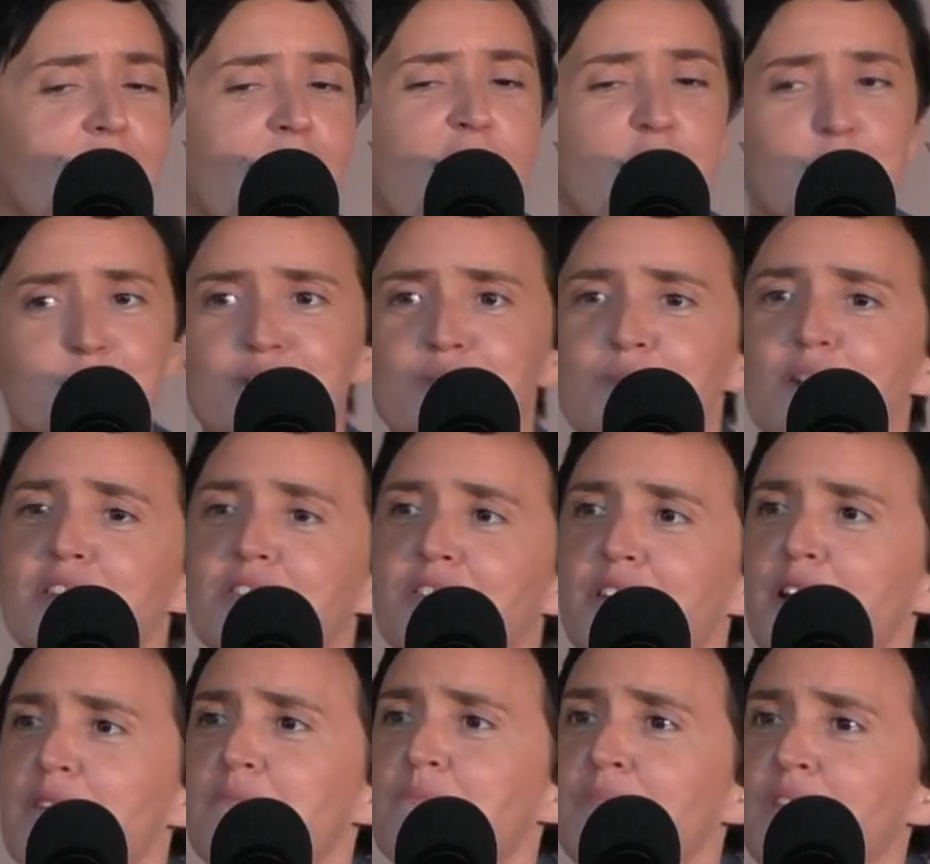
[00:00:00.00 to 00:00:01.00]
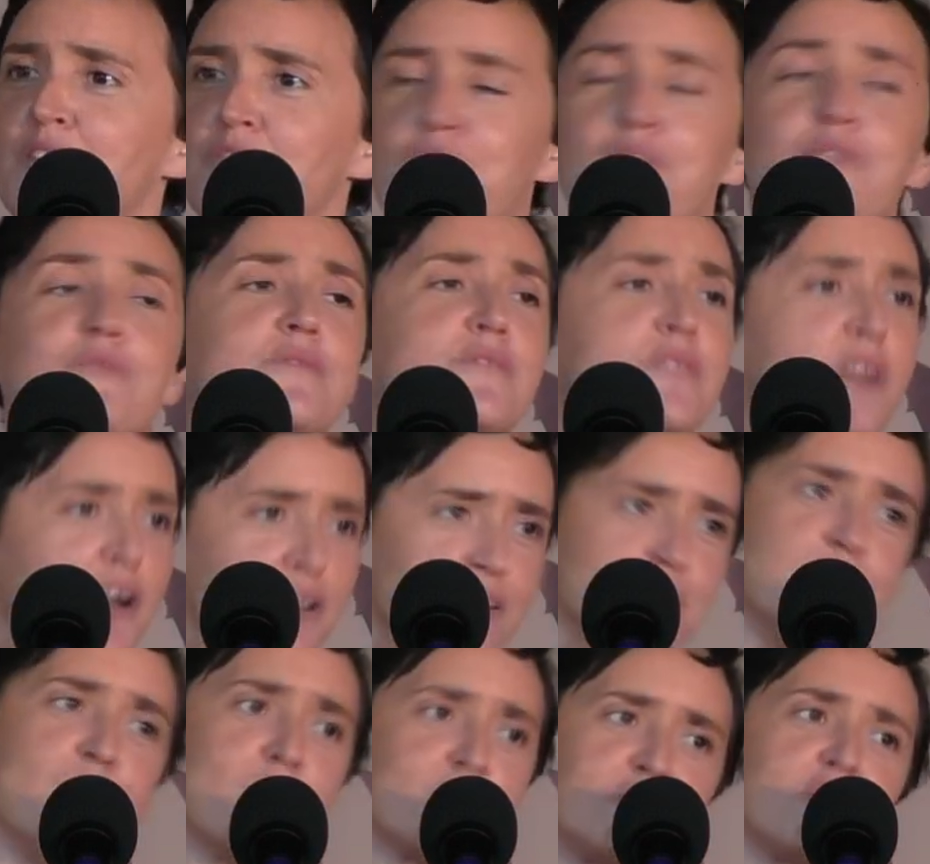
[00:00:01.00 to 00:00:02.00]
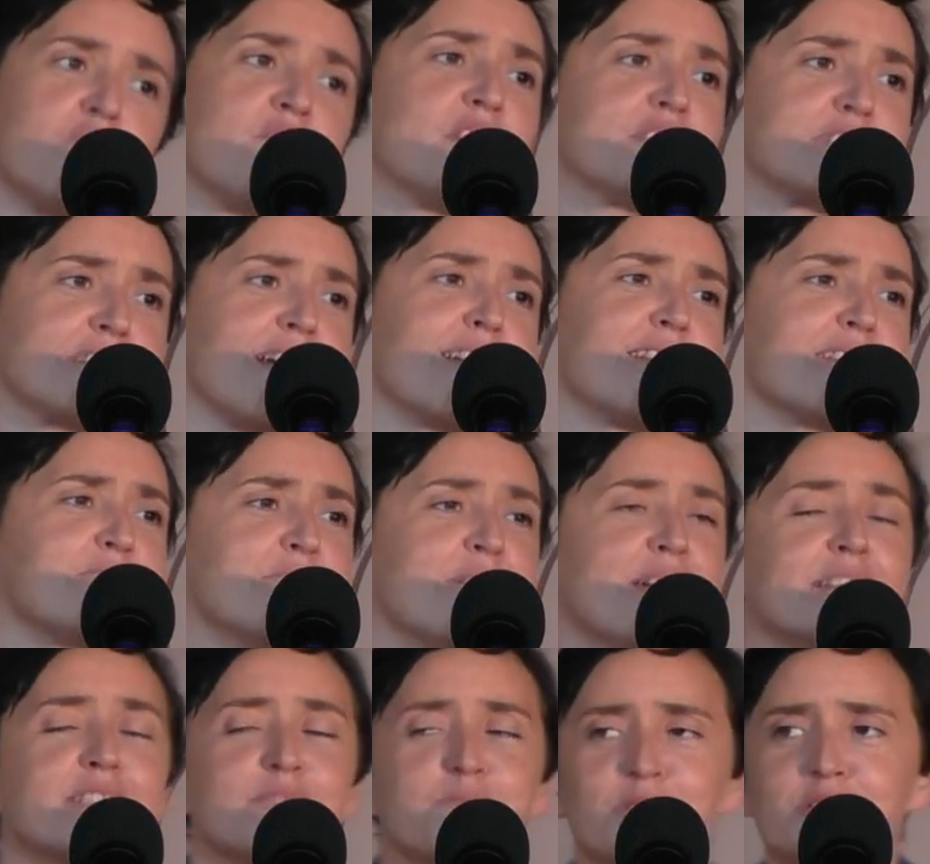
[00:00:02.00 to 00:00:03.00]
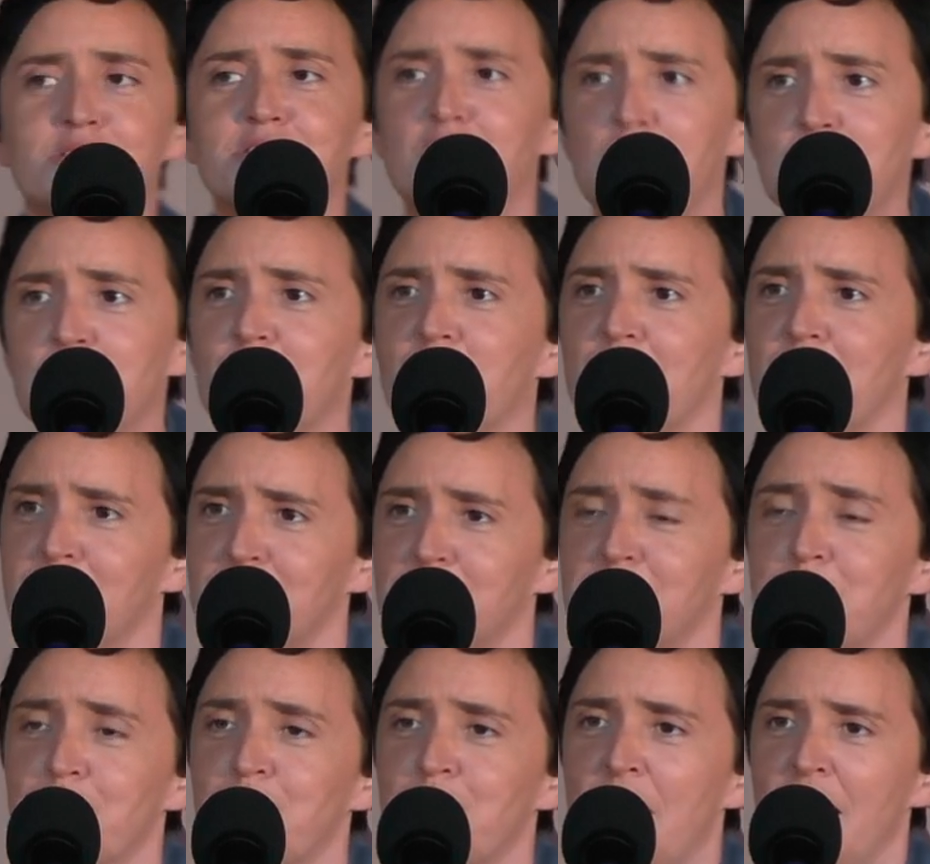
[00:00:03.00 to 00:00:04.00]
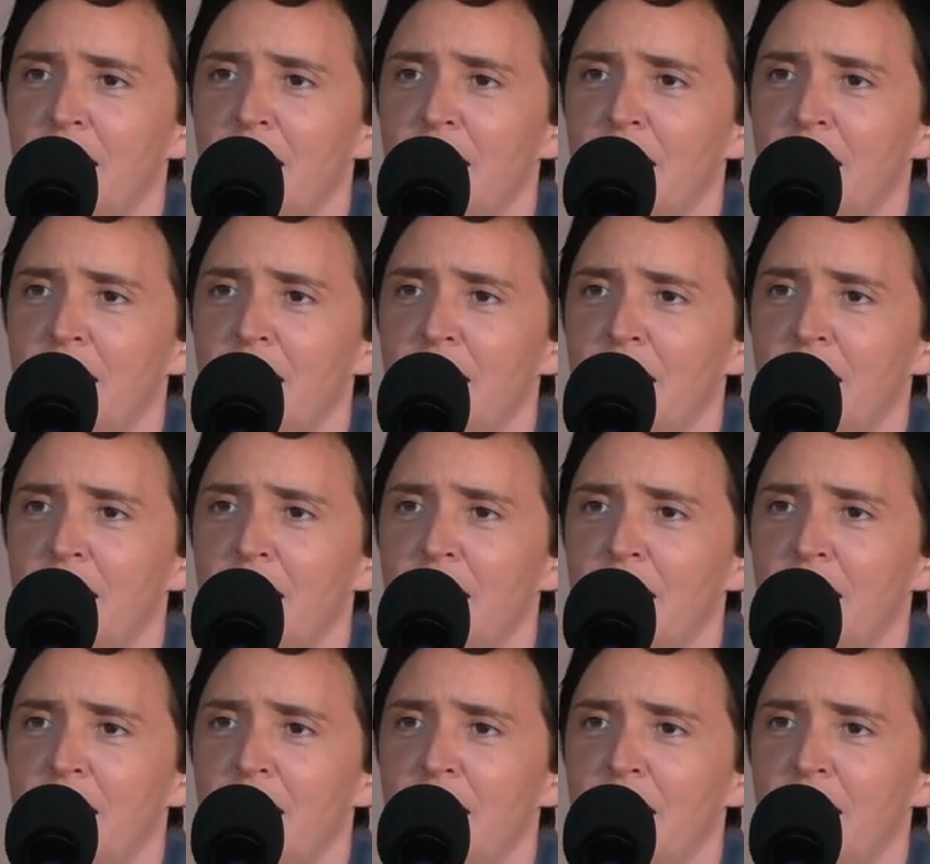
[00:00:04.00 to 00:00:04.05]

I was with him through not much of it, I'll admit, but some of it.